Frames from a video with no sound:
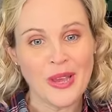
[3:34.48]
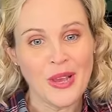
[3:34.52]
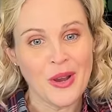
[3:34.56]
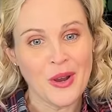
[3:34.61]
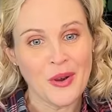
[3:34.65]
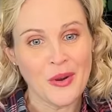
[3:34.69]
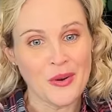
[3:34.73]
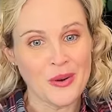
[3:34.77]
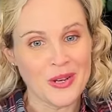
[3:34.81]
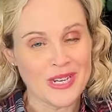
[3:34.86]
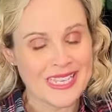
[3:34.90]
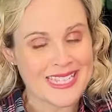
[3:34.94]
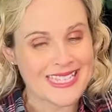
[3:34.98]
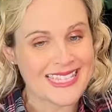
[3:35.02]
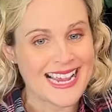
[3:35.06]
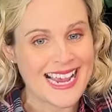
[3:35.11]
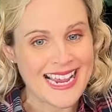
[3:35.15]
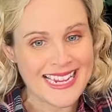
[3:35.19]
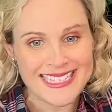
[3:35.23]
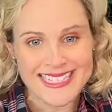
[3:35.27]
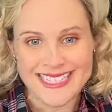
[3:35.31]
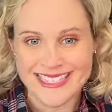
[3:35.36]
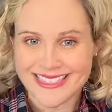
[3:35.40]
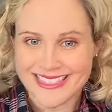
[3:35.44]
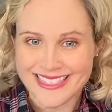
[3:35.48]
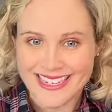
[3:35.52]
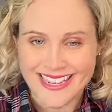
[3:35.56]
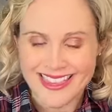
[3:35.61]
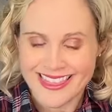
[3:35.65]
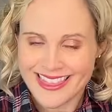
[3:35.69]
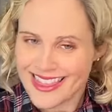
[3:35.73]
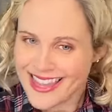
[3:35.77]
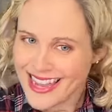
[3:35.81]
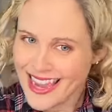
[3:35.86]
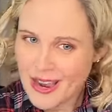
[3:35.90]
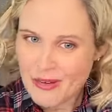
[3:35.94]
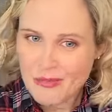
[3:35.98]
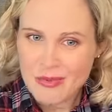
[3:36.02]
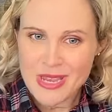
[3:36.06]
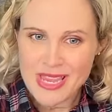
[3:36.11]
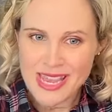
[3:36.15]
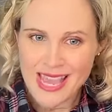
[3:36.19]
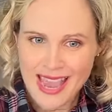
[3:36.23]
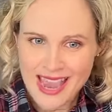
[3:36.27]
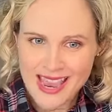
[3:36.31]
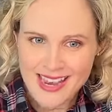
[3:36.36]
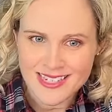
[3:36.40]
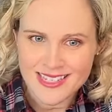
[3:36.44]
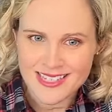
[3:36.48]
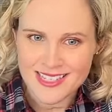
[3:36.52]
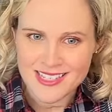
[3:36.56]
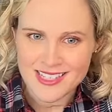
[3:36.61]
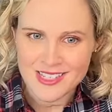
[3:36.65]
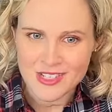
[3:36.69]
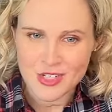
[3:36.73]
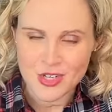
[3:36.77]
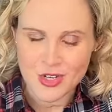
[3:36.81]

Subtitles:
on a Saturday, that weekend is